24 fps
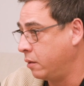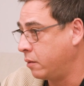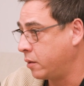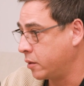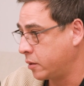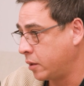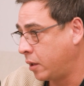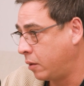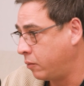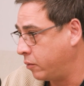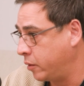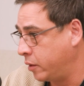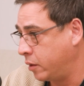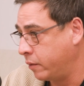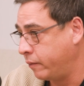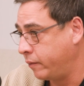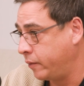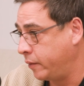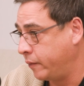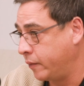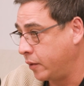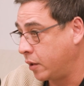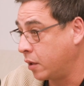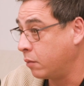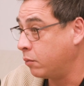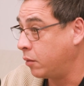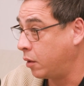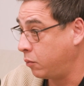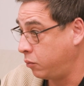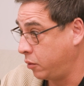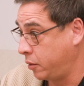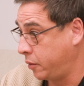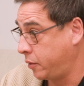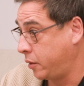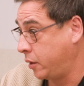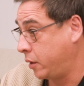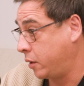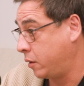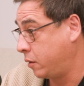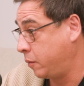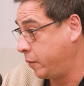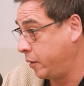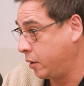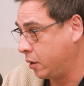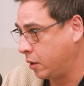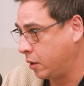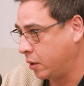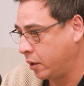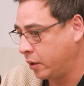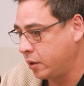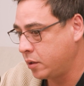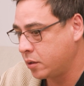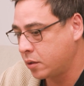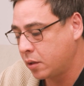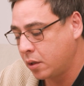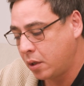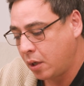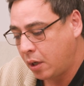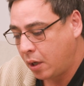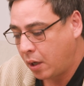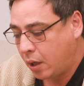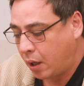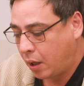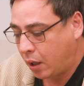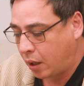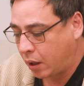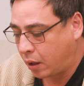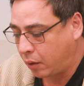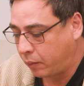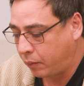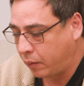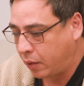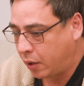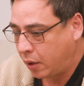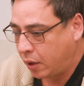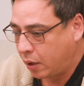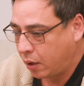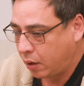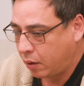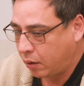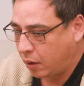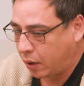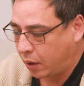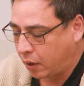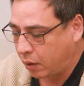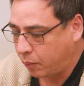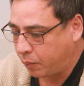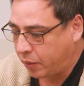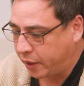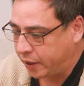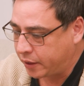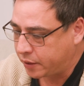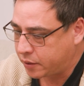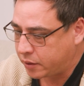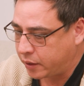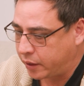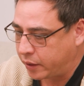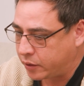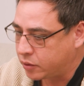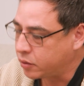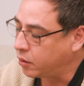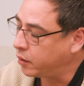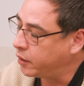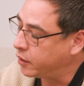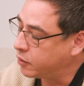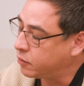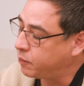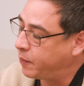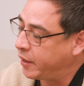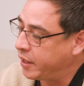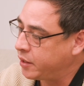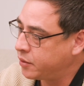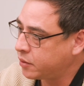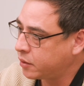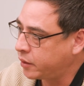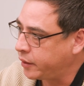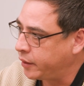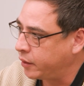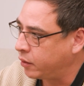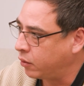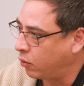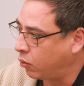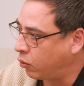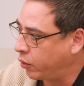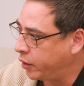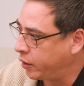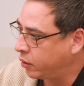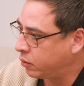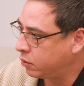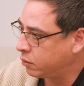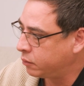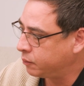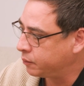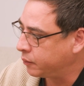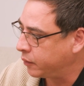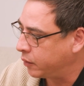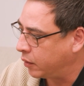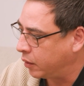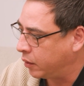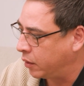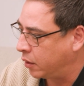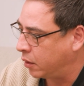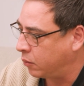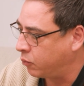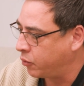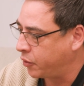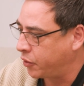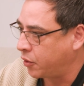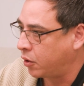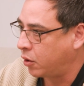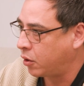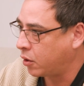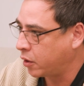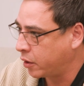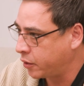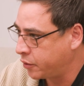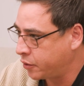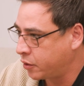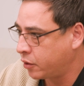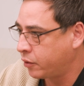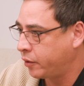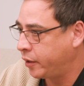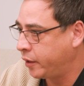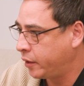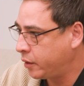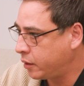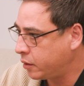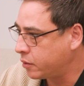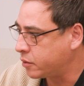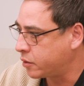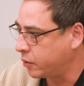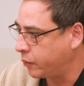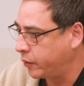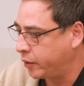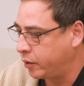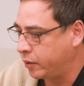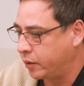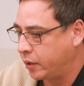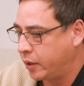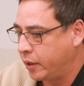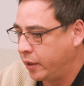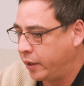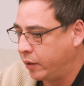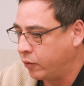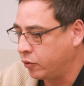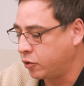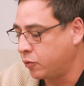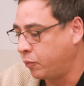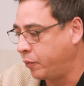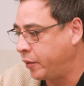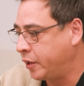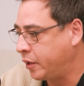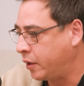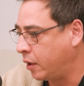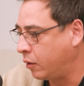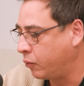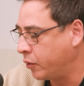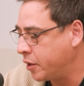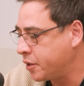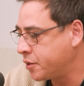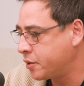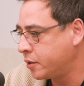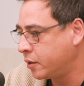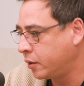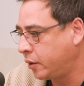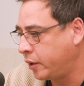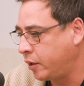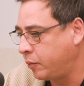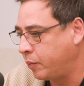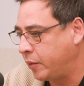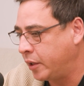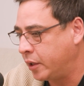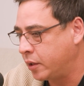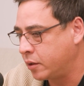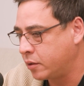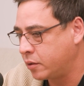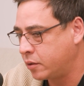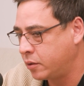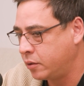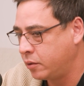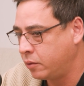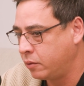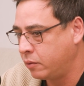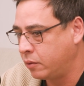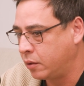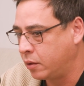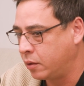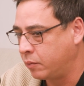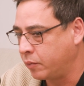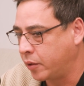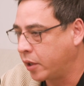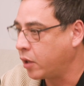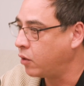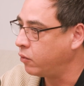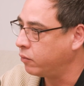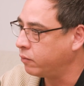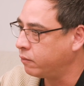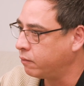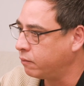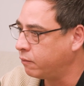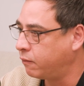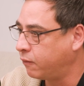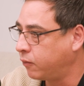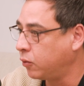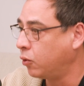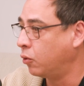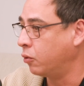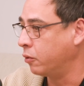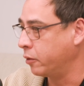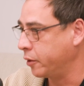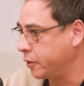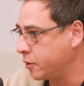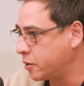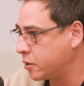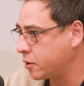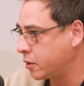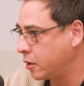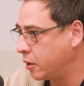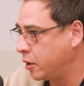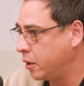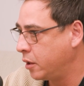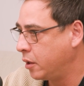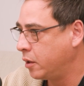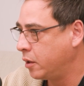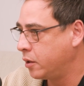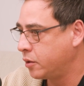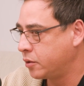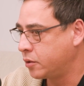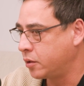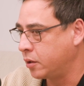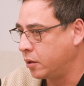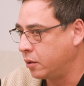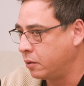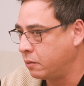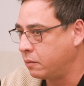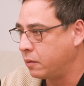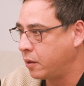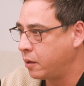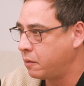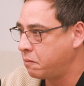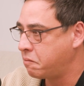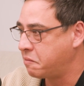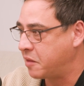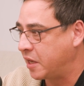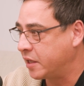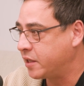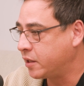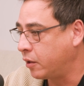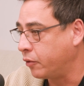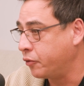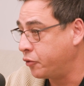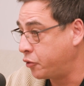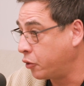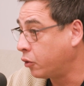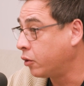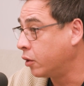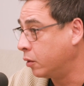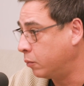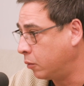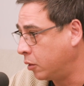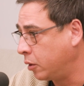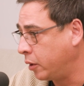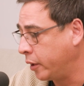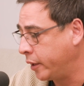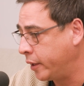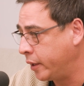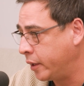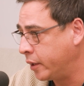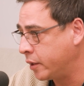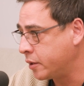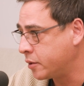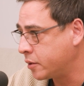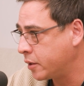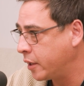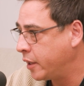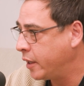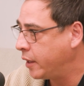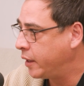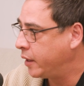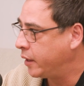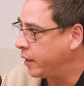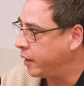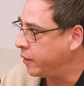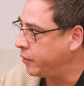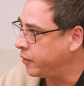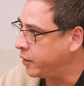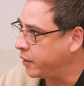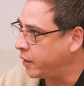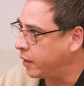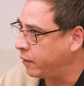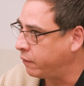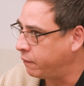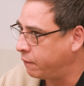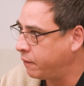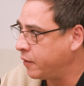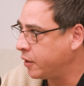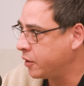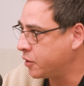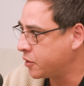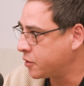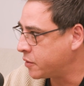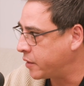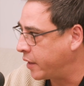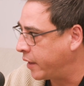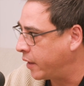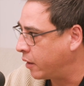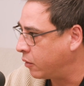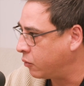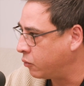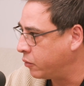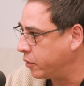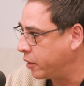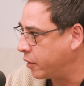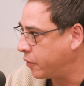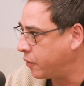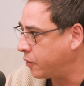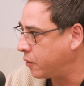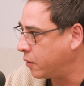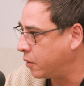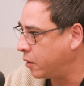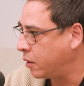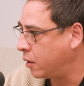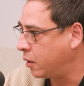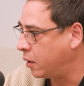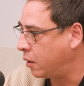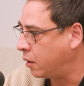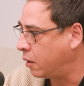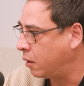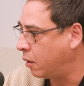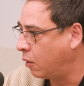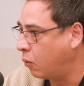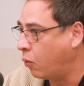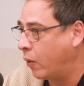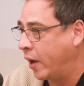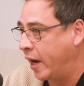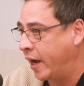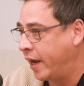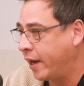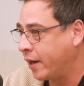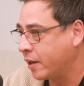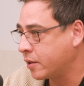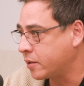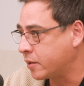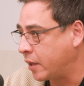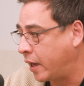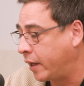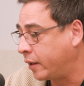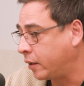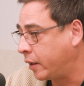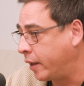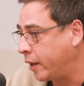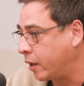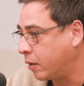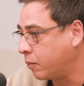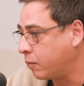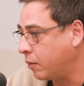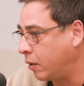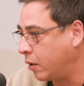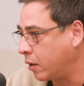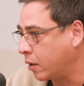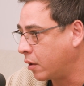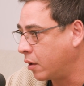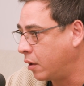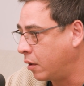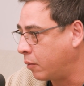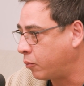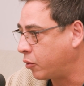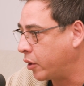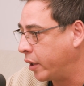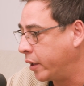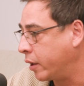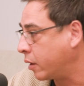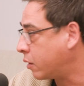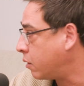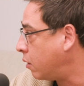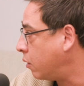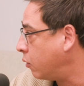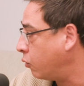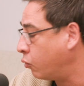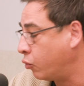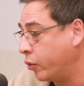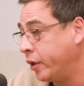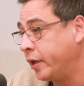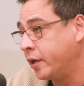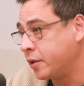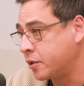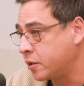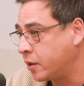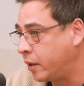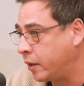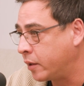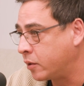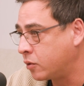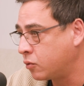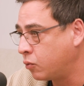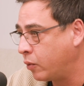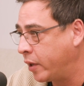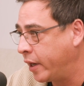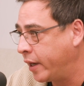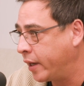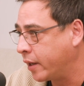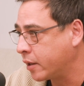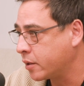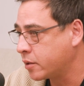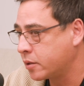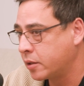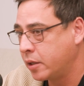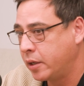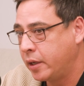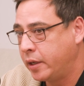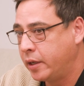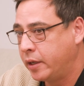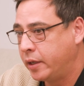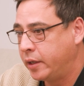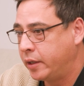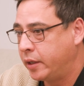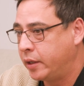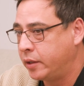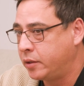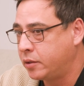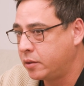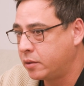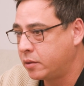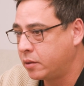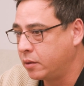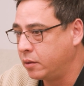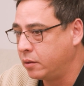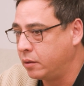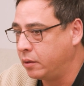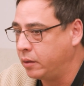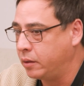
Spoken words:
you, because I wouldn't have even come up with that, to be honest. But it's basically an oil with a hardener in it. So it was originally meant to coat floors. So that's how durable it is. And then I finished that with a wax. I like a product called Renaissance wax. It's